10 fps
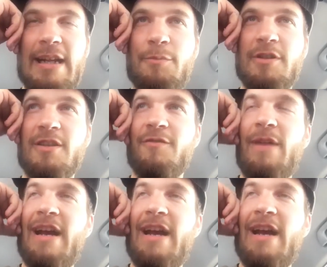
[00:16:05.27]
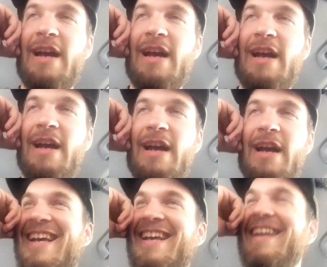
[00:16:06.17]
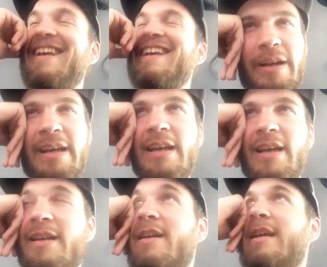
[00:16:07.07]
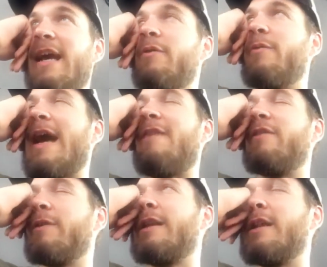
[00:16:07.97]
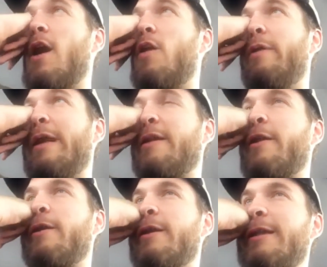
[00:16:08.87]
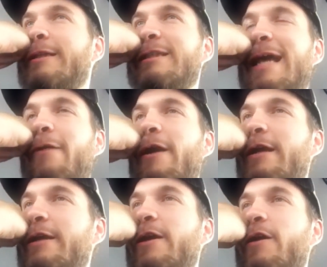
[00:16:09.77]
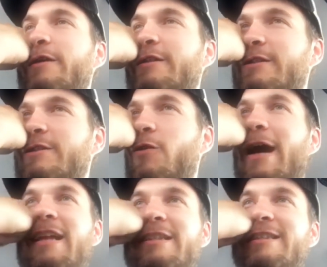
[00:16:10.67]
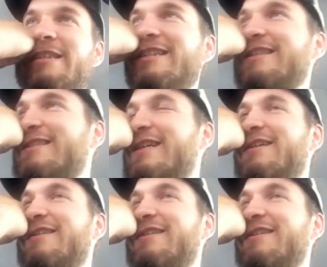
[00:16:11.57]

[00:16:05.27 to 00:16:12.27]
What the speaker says: preserve my ears. Yeah, when we have it really low, we can learn to listen that way, you know. It's just quiet listening. So,